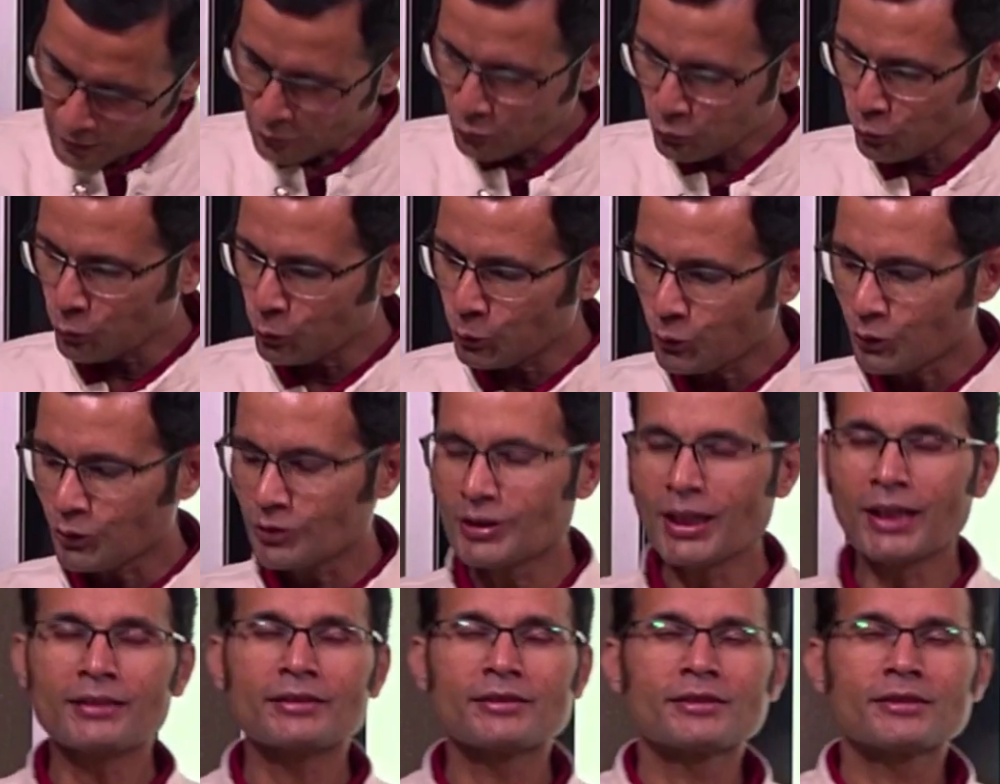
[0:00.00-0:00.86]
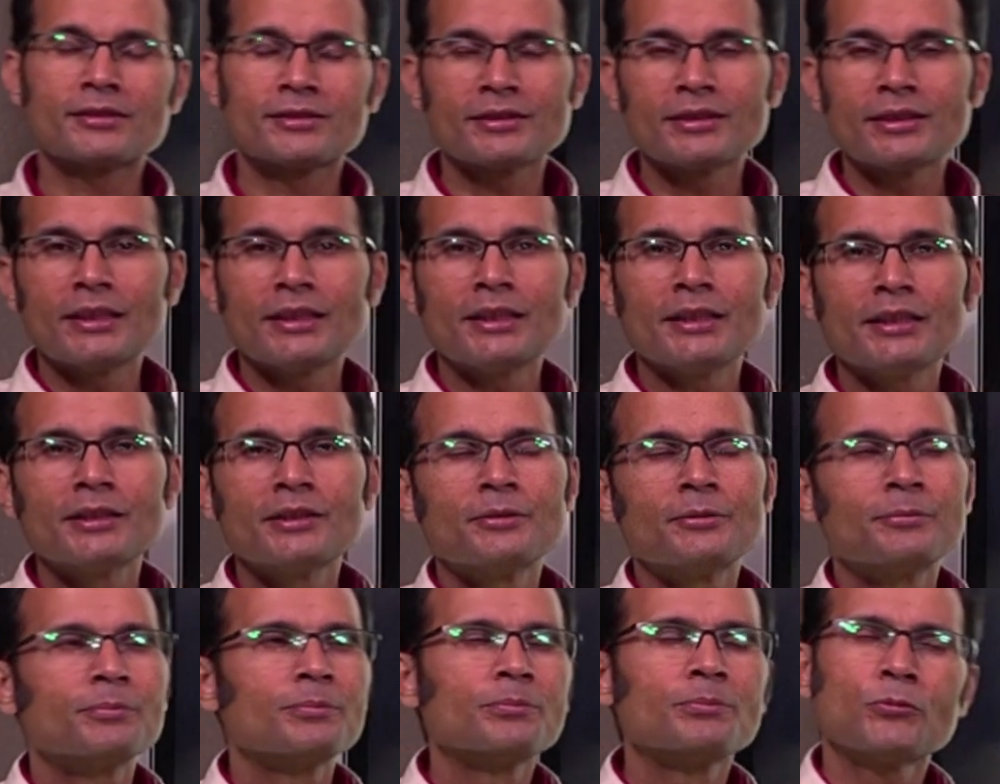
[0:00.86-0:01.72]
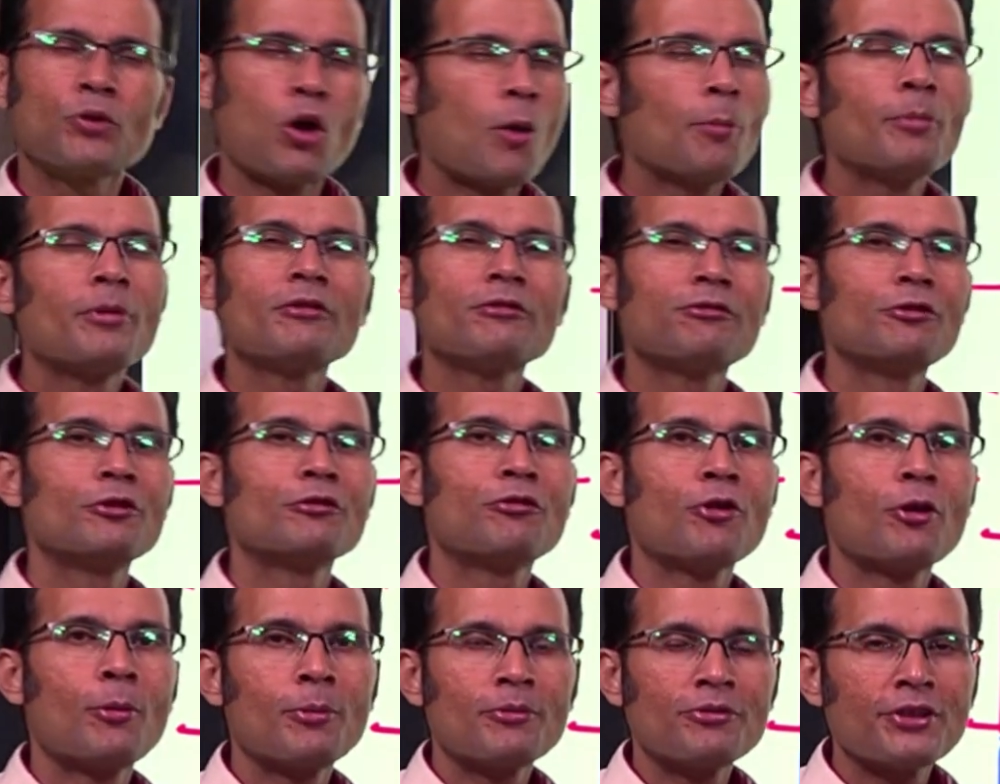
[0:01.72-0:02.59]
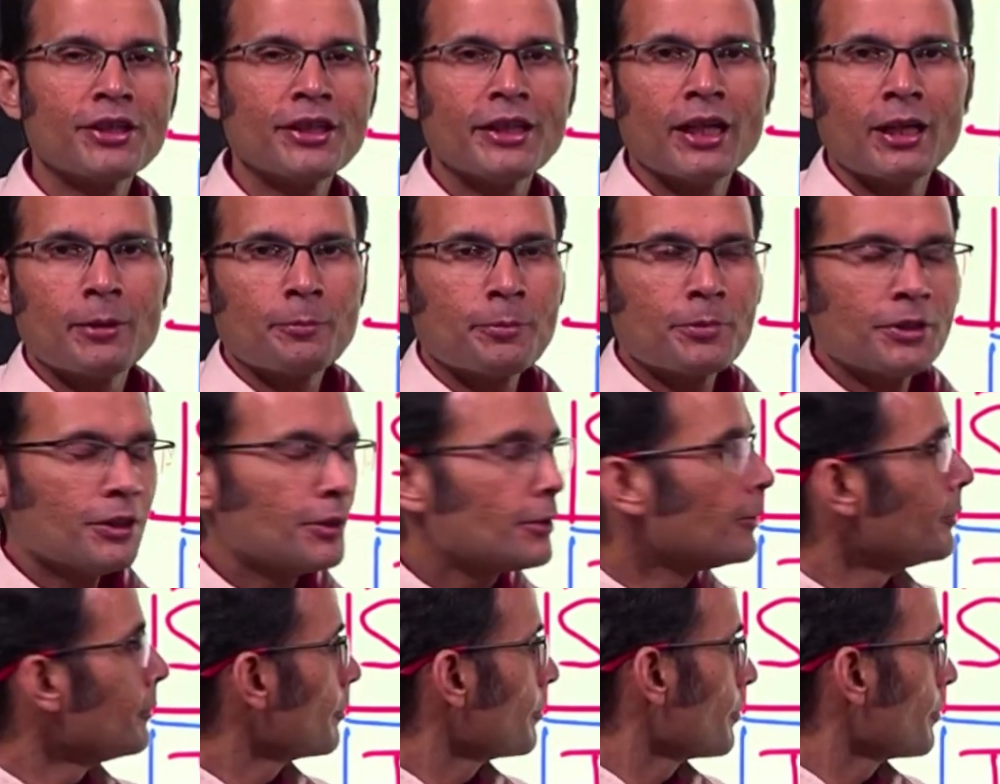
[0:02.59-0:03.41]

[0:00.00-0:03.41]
So, that's the normal full form of TRP.